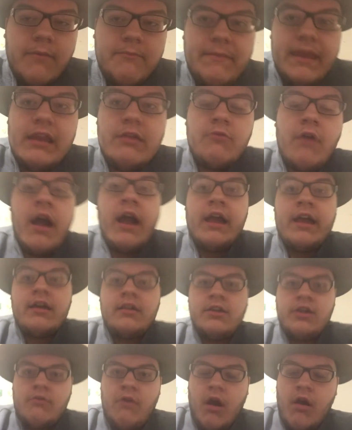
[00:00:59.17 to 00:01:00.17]

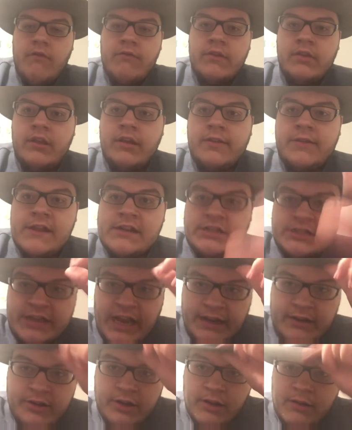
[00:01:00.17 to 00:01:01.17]
Meanwhile, you overlook the
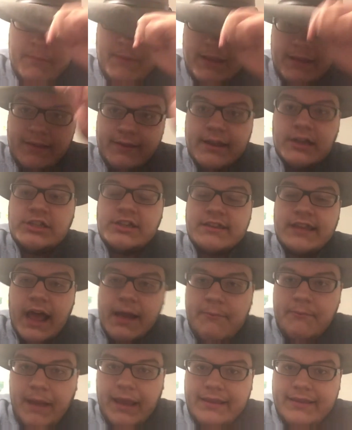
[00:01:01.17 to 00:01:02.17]
gentlemen such as
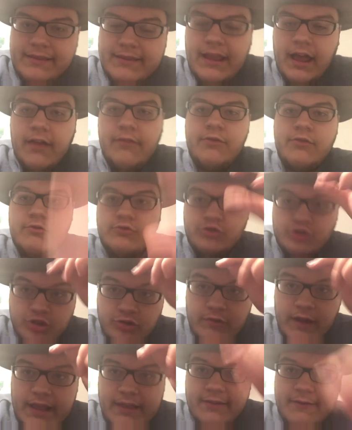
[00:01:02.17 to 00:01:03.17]
myself who
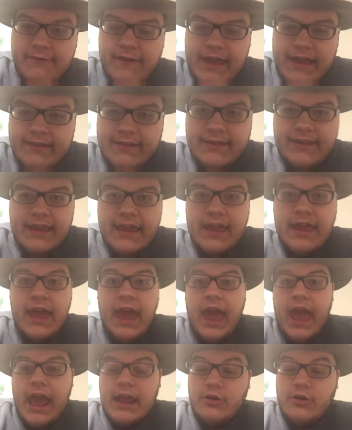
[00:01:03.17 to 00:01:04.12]
dress fancy